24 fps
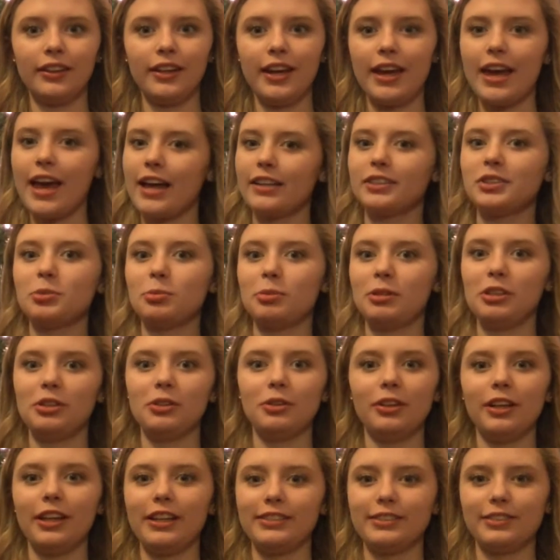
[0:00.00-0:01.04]
It has to be to
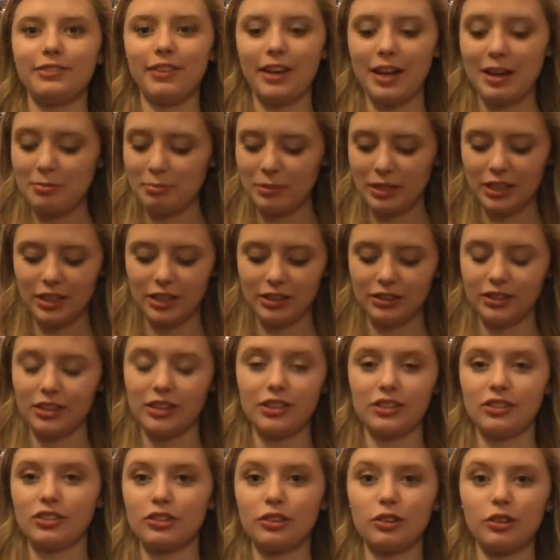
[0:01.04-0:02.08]
a nice event because it
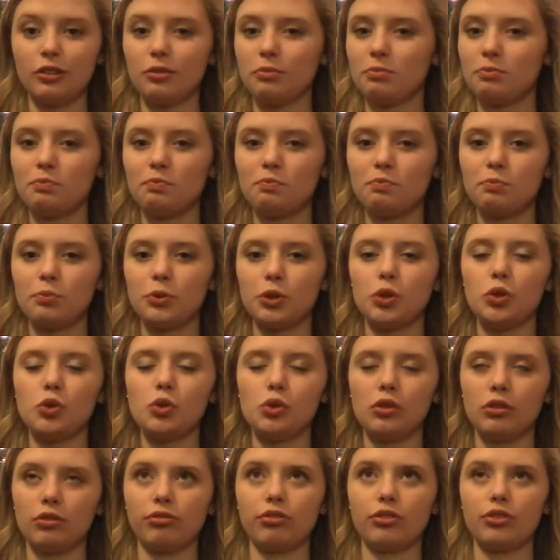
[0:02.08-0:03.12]
is a
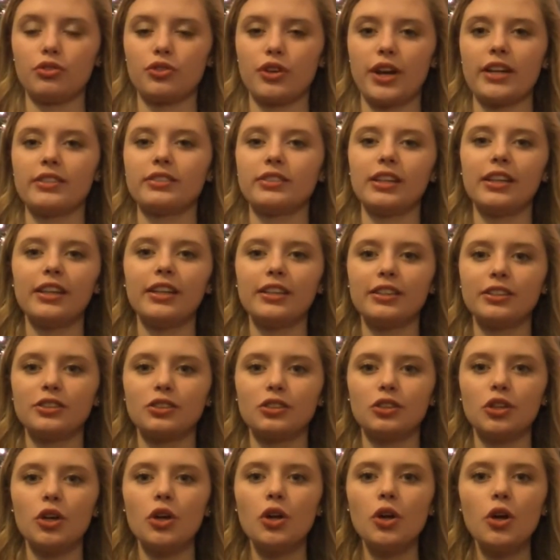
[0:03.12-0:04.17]
beautiful dress. It
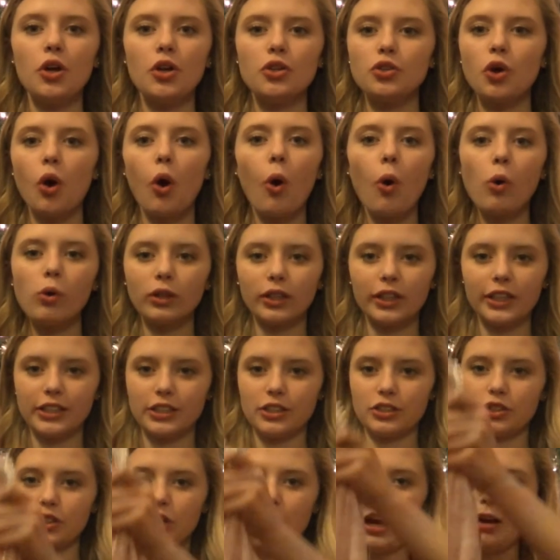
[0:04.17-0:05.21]
is totally
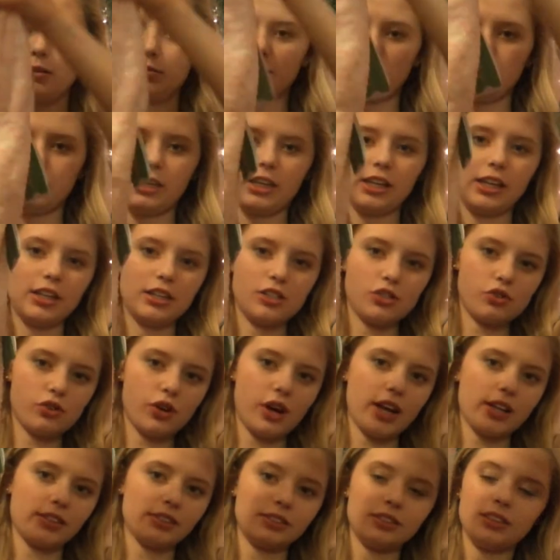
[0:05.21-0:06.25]
describes me in a
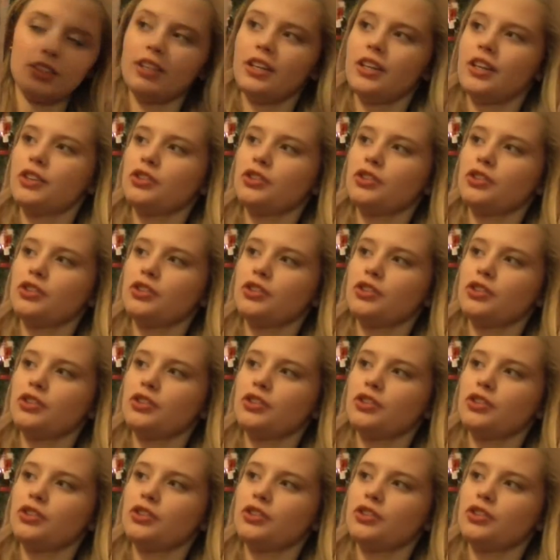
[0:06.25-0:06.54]
dress.